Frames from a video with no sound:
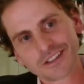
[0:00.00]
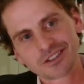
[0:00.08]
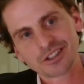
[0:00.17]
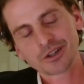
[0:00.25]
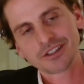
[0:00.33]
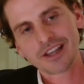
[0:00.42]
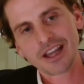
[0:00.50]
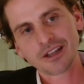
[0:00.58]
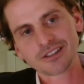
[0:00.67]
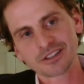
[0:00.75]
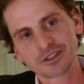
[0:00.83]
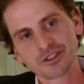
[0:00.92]
Then Series
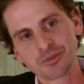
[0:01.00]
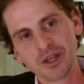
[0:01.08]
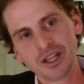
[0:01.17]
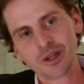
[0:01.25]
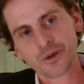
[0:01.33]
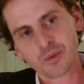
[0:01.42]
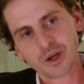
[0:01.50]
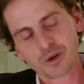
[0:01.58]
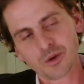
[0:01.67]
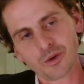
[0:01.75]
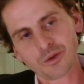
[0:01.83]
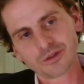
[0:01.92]
A and Series B we
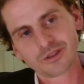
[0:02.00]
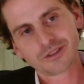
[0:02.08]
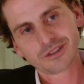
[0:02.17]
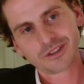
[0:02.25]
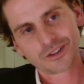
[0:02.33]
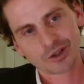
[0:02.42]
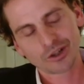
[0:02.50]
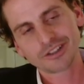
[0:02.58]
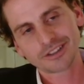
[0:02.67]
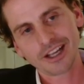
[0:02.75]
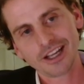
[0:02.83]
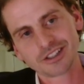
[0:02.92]
call
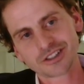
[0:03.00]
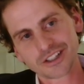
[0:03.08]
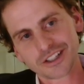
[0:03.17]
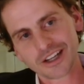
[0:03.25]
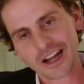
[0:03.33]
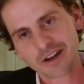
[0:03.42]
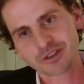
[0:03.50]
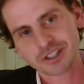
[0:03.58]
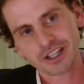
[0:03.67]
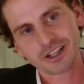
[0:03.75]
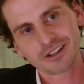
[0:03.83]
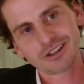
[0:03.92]
early stage, and then
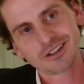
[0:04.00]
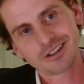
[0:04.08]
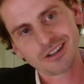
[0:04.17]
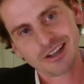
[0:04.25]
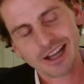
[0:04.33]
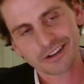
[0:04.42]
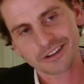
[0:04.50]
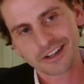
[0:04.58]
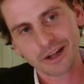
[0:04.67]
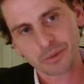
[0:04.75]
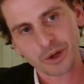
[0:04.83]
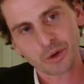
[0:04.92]
everything later
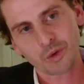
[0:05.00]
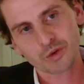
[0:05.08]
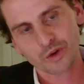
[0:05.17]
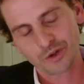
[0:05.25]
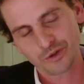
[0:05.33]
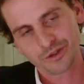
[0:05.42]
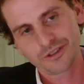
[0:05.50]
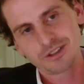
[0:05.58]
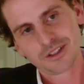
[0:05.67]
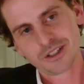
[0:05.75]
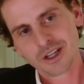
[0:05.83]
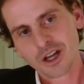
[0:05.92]
in that we call growth.
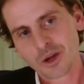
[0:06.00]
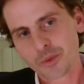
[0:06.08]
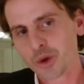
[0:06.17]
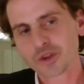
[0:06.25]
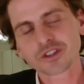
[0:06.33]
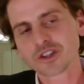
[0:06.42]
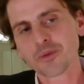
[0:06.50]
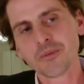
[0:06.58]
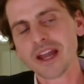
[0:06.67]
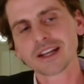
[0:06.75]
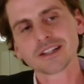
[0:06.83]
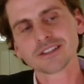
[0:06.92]
We also
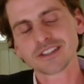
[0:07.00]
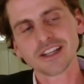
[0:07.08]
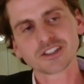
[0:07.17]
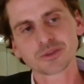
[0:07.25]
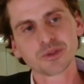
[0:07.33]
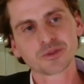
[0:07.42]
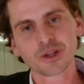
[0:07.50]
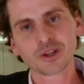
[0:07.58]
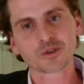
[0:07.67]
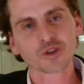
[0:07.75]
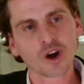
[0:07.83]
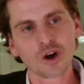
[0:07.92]
don't make a distinction
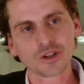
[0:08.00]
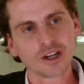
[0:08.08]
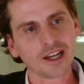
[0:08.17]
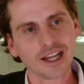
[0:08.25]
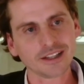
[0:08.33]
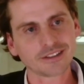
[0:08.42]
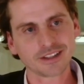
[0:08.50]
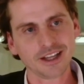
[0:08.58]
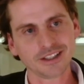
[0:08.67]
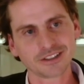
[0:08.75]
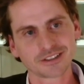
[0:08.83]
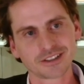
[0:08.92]
between growth and late
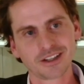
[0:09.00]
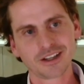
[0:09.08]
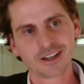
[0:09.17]
stage.